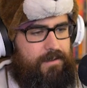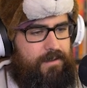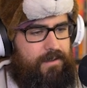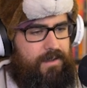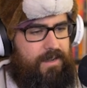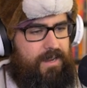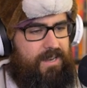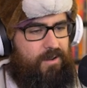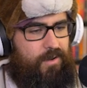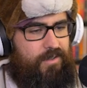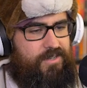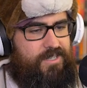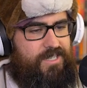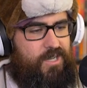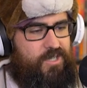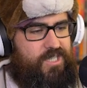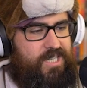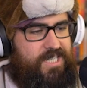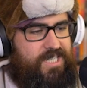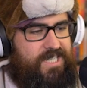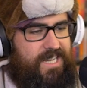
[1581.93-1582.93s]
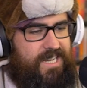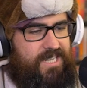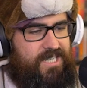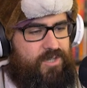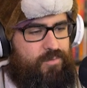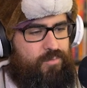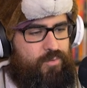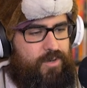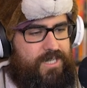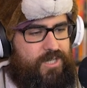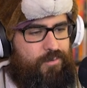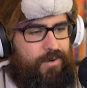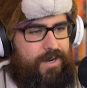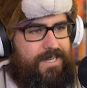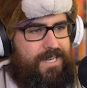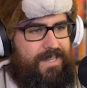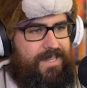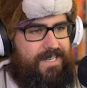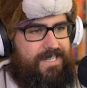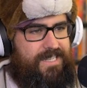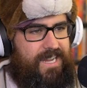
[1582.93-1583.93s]
Anyway, there's no such thing as
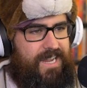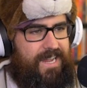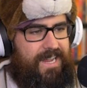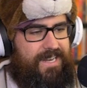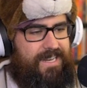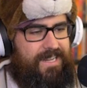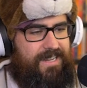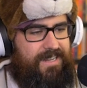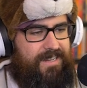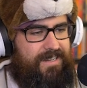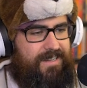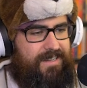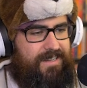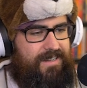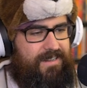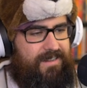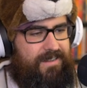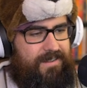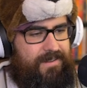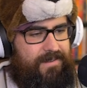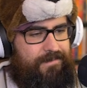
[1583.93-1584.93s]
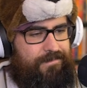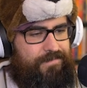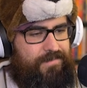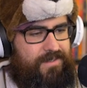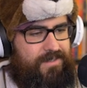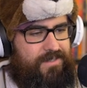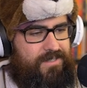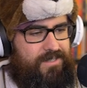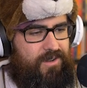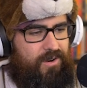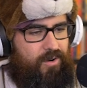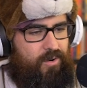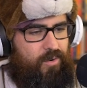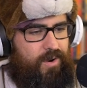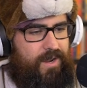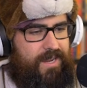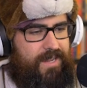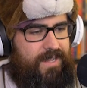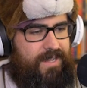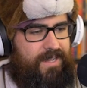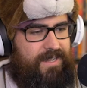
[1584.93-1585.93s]
resurrecting the dead. There's no
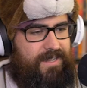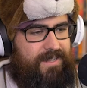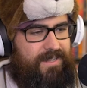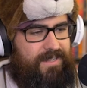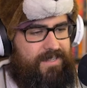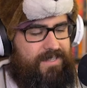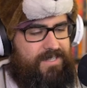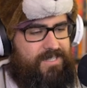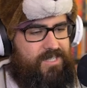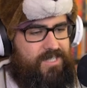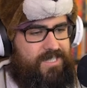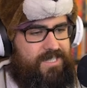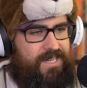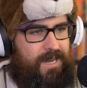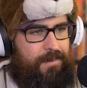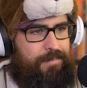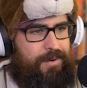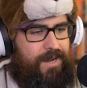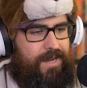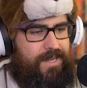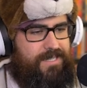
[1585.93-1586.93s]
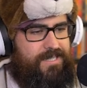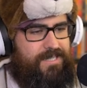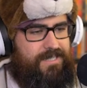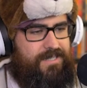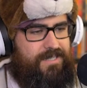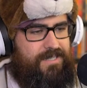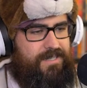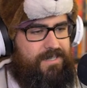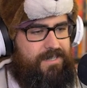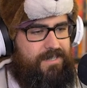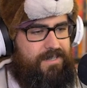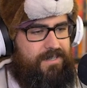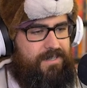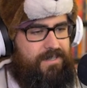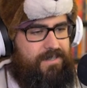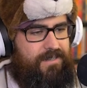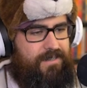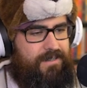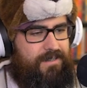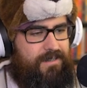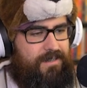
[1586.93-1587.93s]
way. It's just not possible.
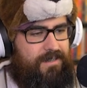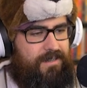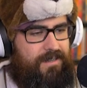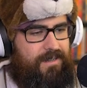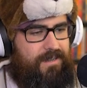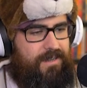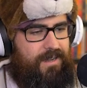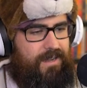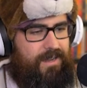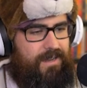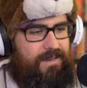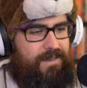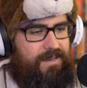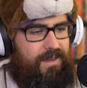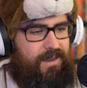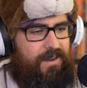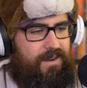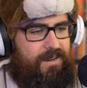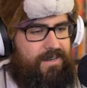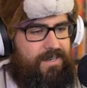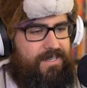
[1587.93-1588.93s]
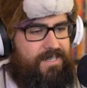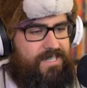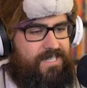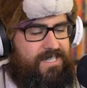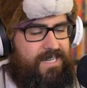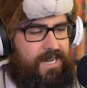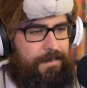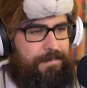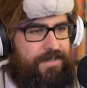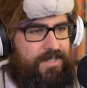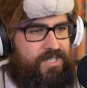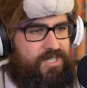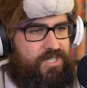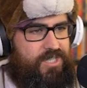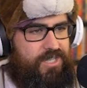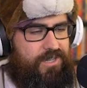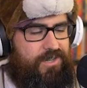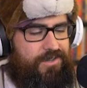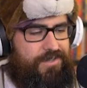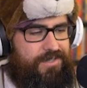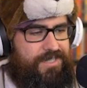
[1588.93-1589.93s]
Uh, no, I need to stop these
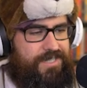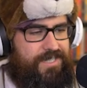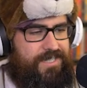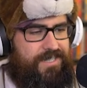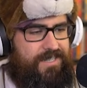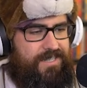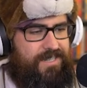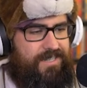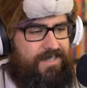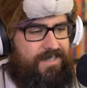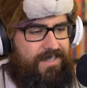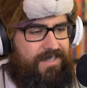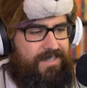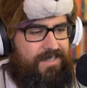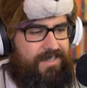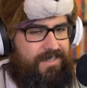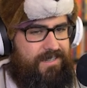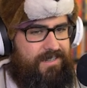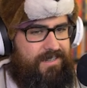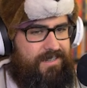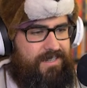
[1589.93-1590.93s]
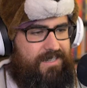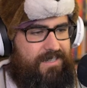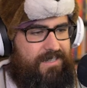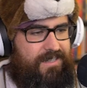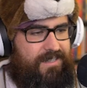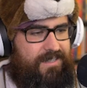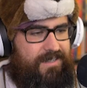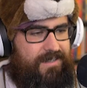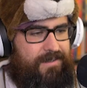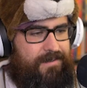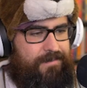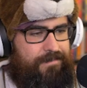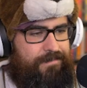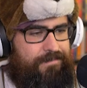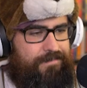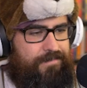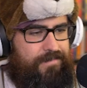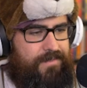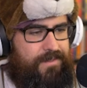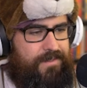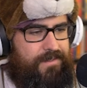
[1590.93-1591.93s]
chills. Huh? My bad.
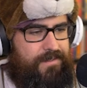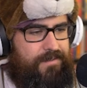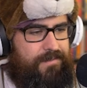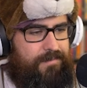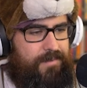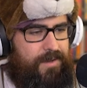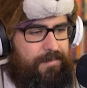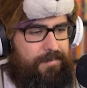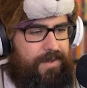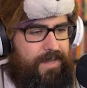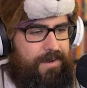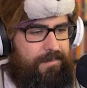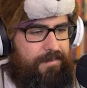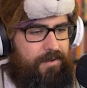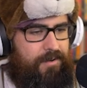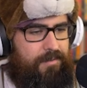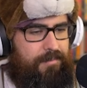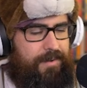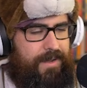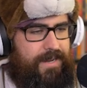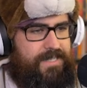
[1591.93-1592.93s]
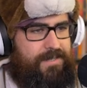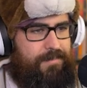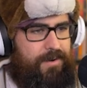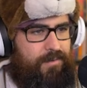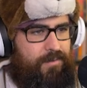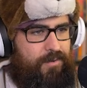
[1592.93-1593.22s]
Not bad. I'm going back to my